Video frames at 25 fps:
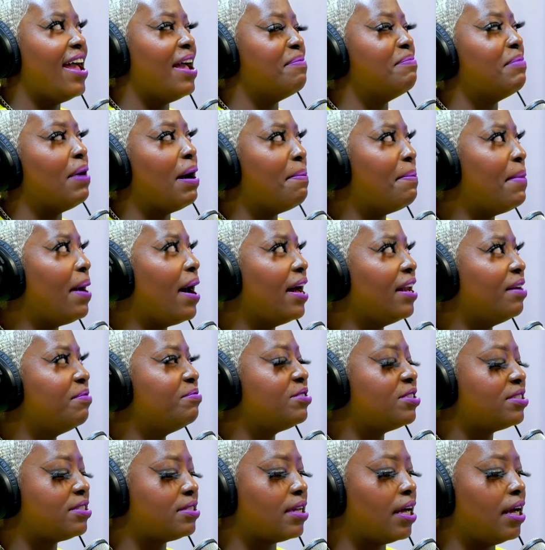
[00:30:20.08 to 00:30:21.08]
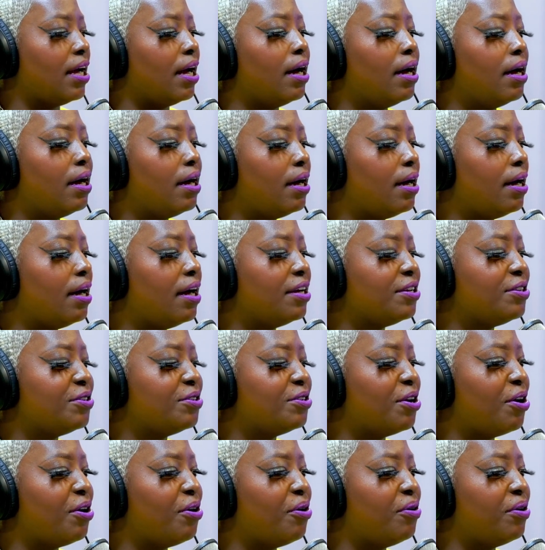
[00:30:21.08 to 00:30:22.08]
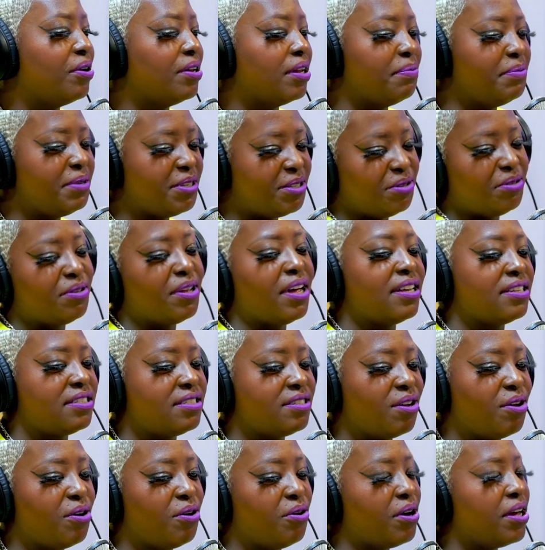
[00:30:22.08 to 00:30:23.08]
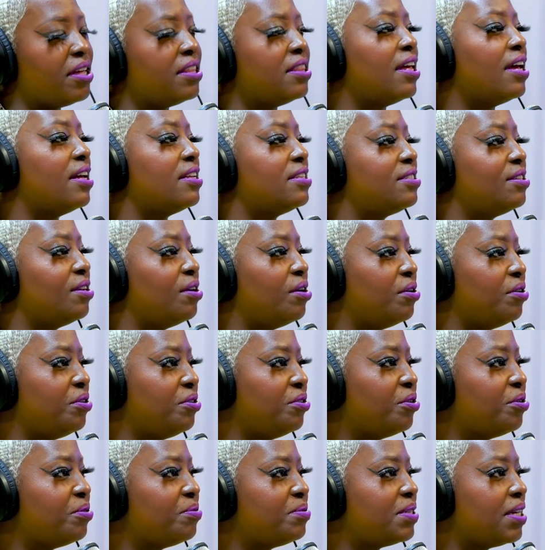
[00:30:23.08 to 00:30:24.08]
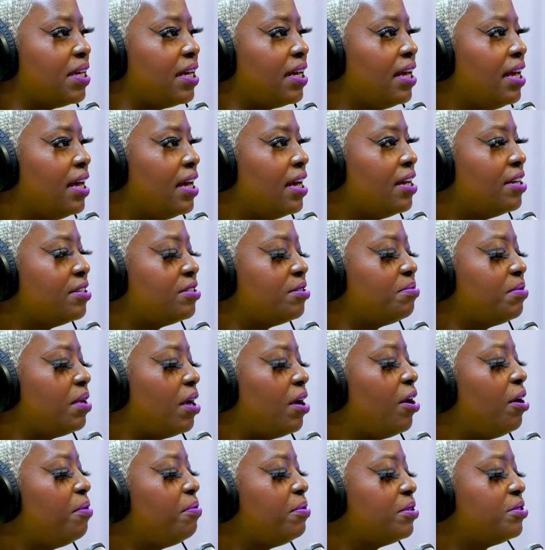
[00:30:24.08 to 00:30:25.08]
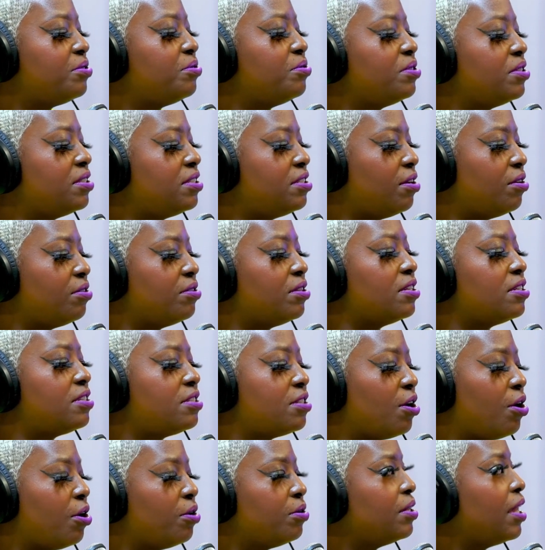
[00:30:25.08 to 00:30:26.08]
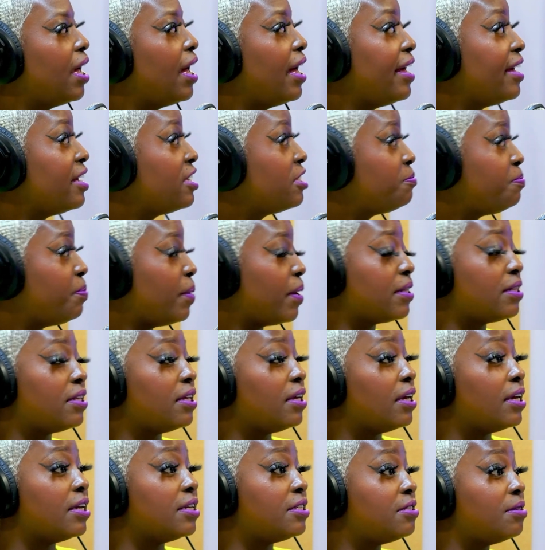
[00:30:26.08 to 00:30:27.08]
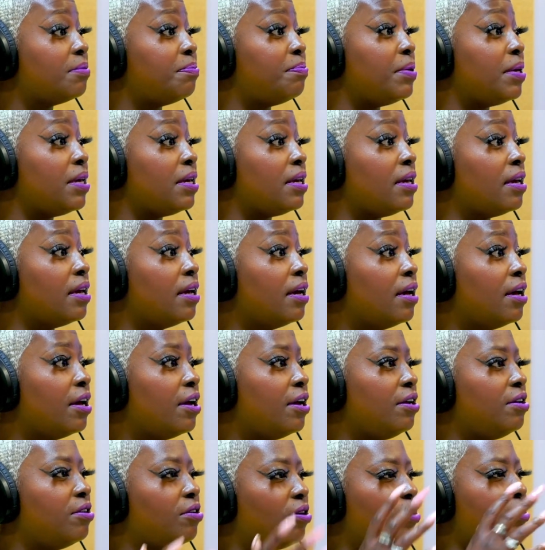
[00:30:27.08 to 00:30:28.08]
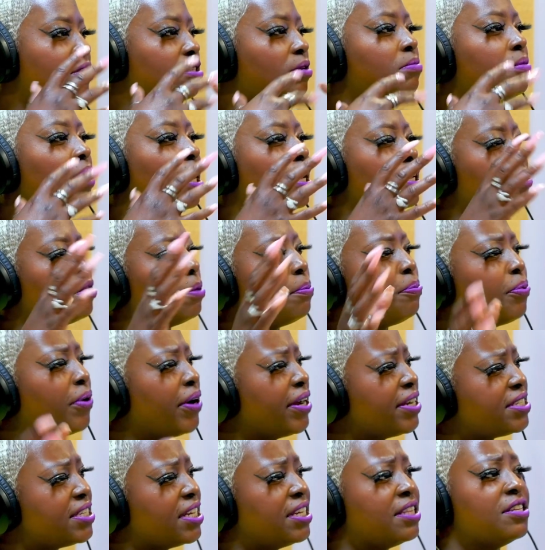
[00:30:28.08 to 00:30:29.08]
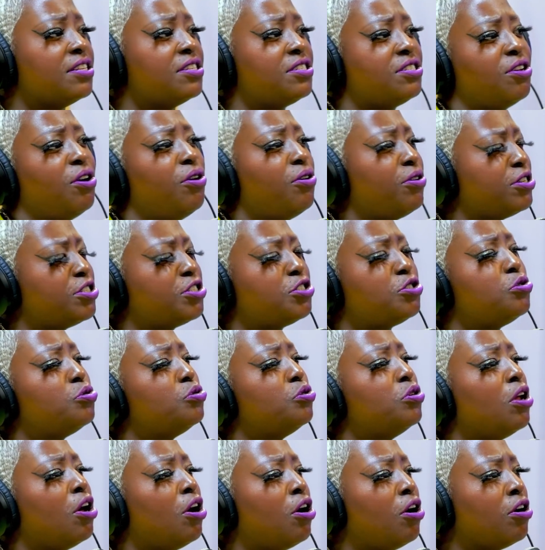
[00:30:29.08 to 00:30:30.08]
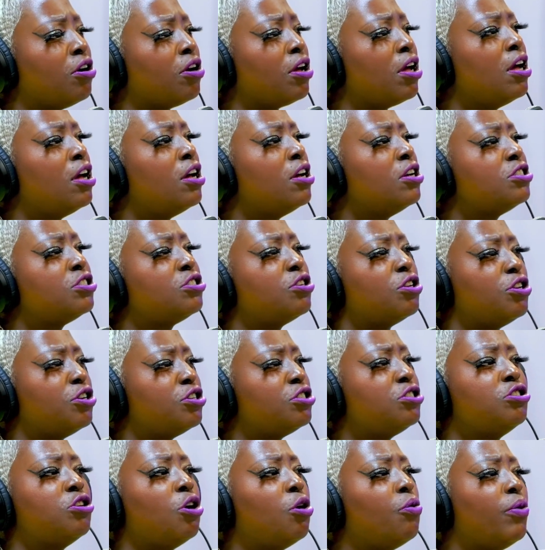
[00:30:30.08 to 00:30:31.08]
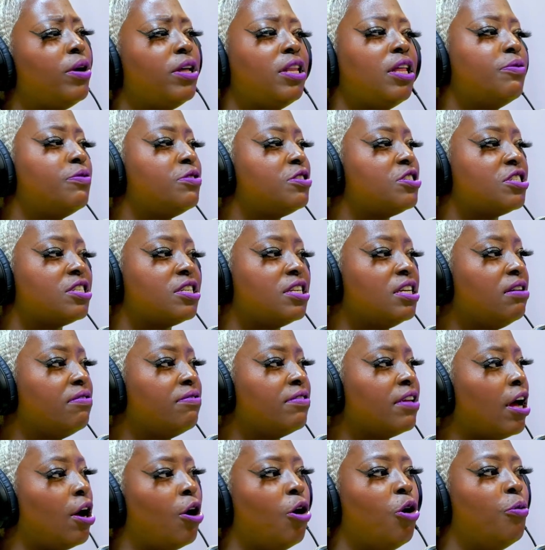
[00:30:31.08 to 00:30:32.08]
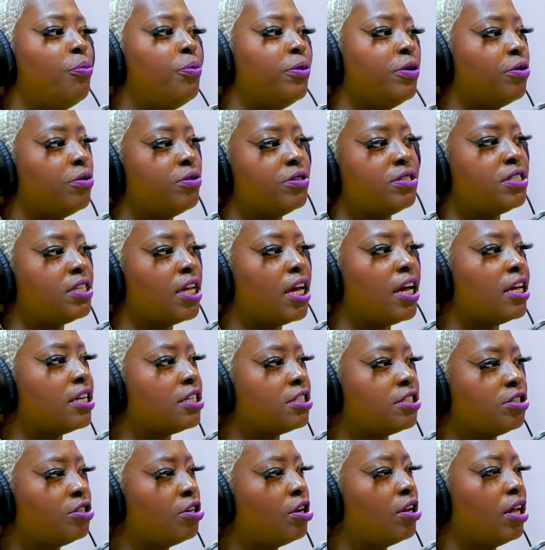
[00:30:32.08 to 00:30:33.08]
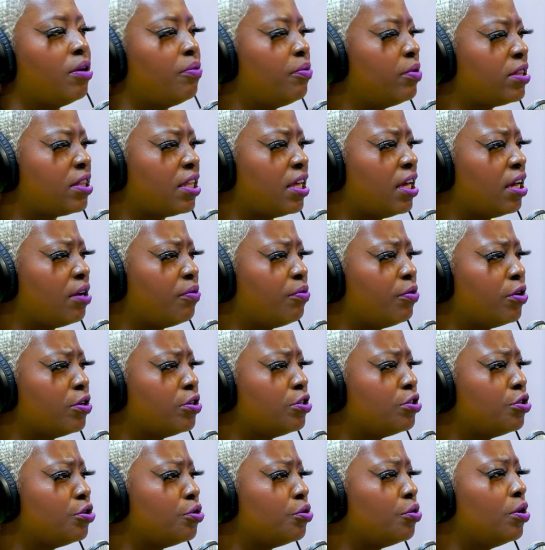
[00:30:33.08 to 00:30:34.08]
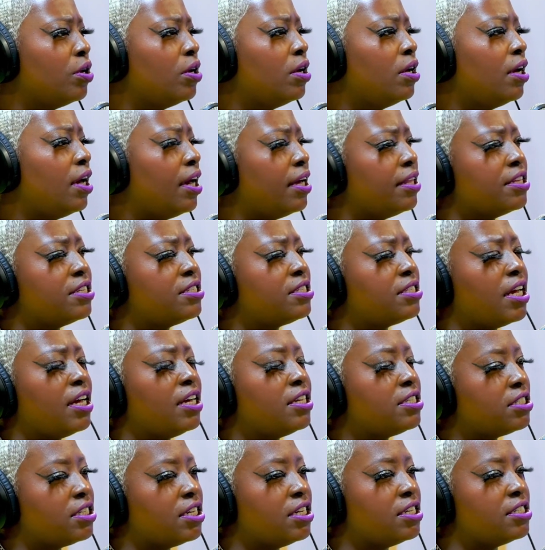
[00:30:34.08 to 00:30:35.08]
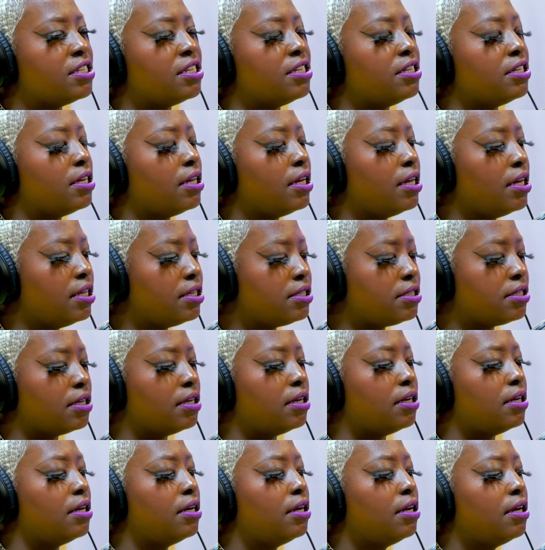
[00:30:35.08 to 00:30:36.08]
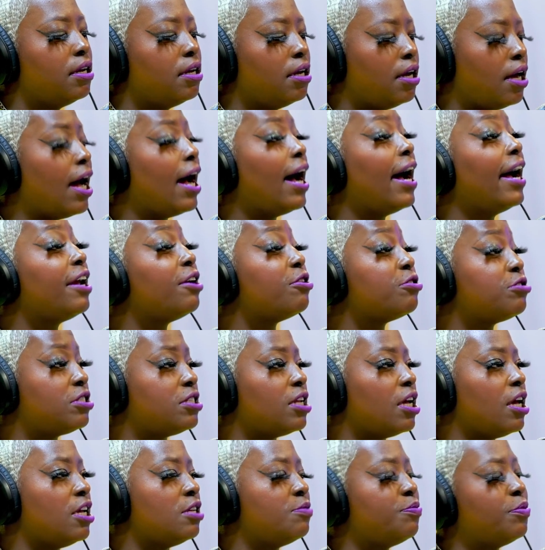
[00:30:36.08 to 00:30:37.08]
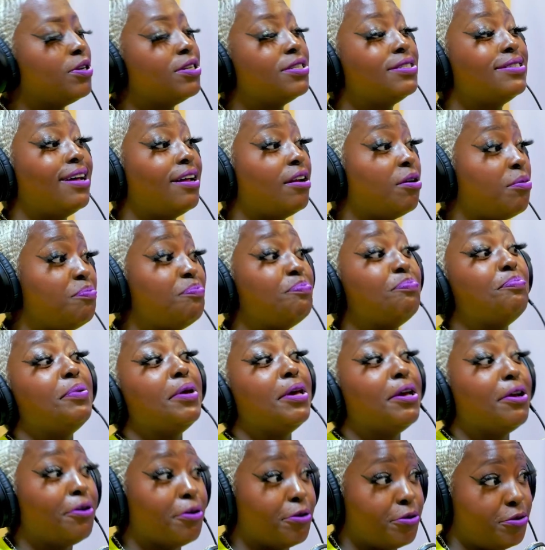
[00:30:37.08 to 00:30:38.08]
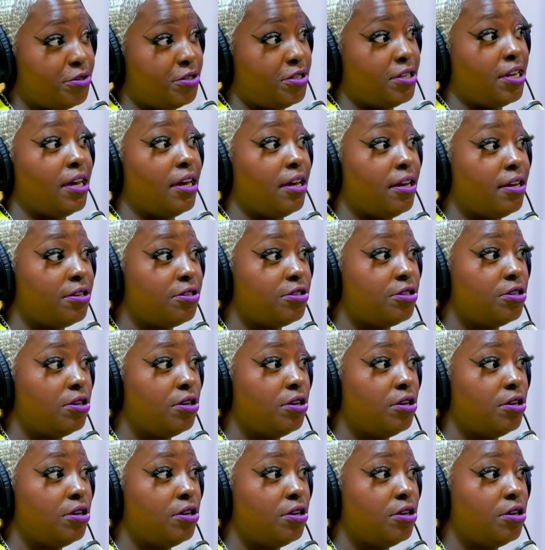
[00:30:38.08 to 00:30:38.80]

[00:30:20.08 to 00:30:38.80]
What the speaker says: in my mind, I'm just like, you know, let me do that song and that song. You know what I'm saying? Mm-hmm. So I'm like, I'm going to do this song, not expecting it to be, you know, because I'm like, the breaks in this song is too long. So there's no way they would just leave that open on stage. You know, like, what the heck we're going to do? And the stage it's a higher stage, but it's not a bigger stage.